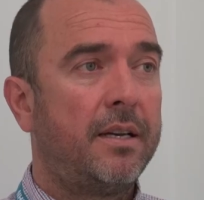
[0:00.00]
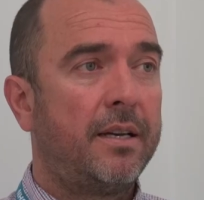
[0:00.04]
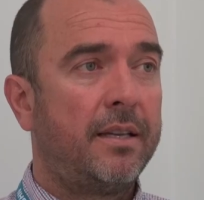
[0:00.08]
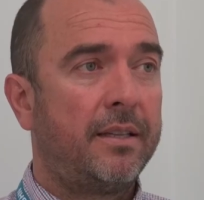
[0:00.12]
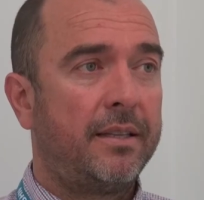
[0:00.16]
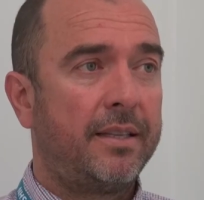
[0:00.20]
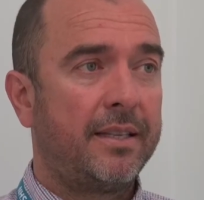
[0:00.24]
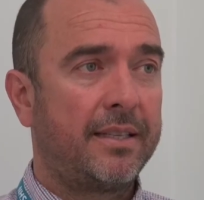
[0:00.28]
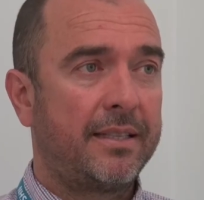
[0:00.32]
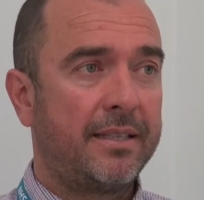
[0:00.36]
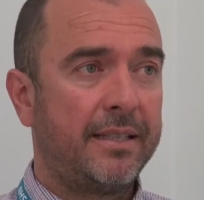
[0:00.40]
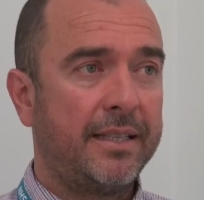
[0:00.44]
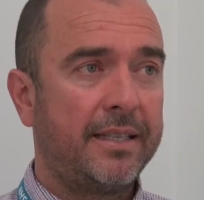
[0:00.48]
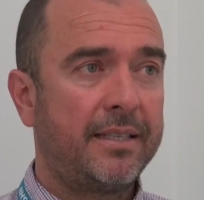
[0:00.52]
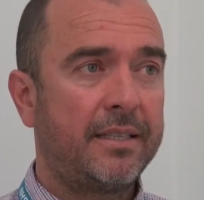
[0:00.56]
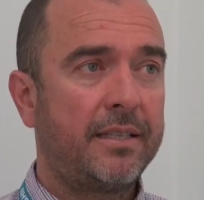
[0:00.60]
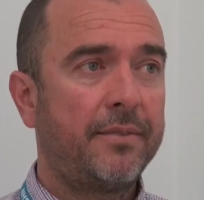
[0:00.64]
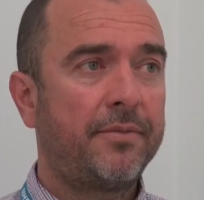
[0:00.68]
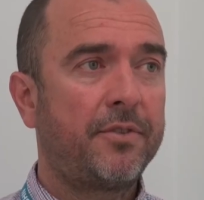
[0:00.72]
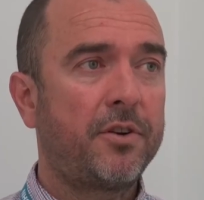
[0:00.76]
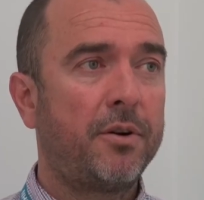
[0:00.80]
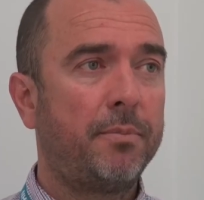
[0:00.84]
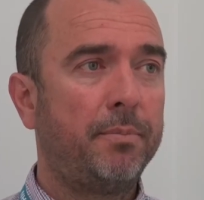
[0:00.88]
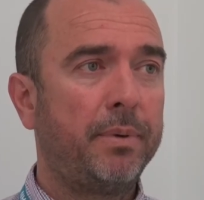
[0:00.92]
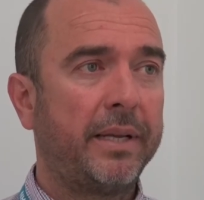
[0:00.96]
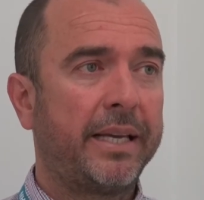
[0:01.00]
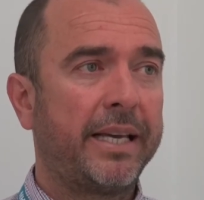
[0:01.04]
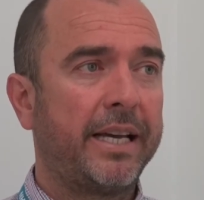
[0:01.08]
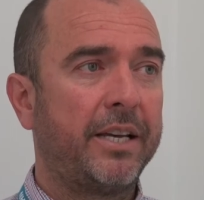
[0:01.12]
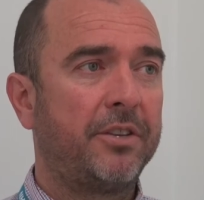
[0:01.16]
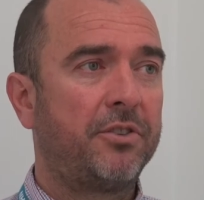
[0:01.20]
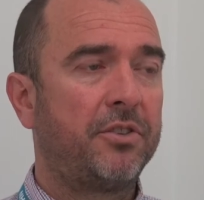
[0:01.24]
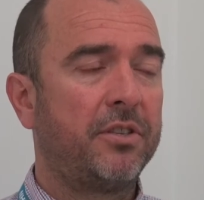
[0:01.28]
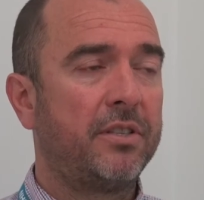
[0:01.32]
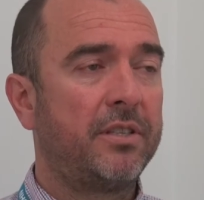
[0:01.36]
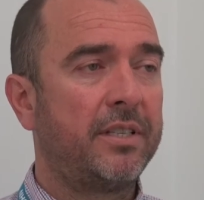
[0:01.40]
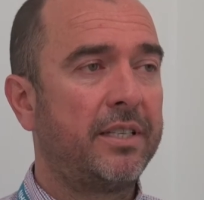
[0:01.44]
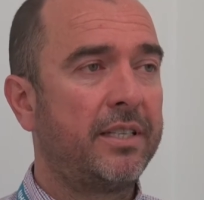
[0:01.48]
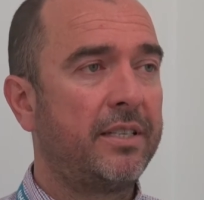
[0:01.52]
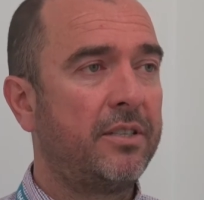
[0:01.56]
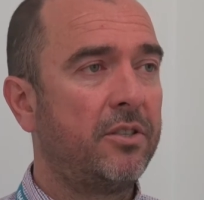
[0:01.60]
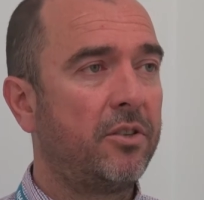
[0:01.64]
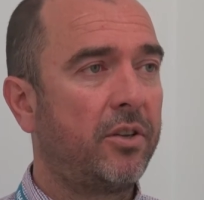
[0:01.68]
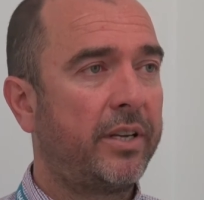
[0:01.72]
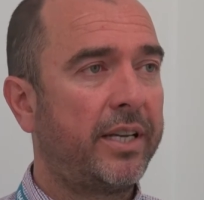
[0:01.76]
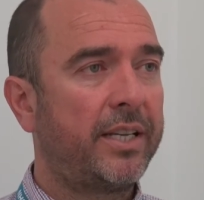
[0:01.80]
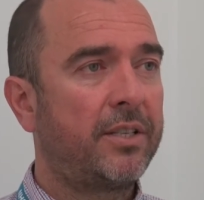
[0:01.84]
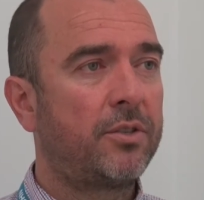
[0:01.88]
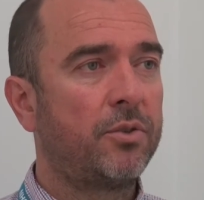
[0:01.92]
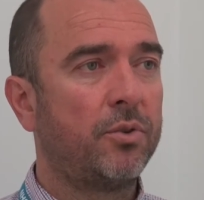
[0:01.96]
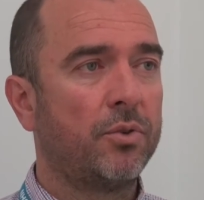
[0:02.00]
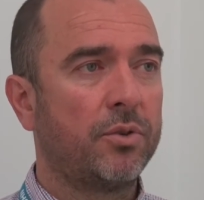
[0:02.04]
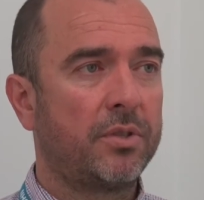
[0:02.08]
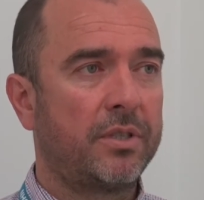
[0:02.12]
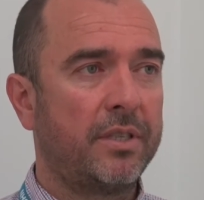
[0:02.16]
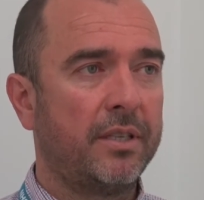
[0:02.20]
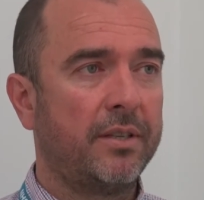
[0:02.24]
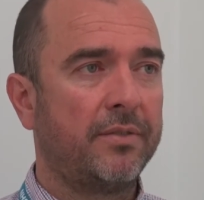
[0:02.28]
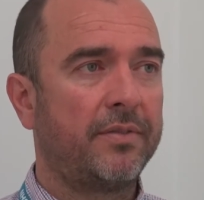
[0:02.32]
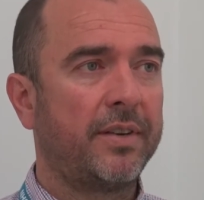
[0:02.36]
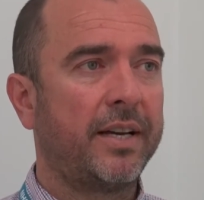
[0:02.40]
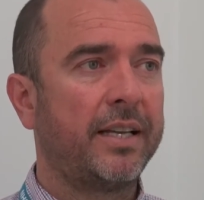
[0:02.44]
This list of complications is not exhaustive,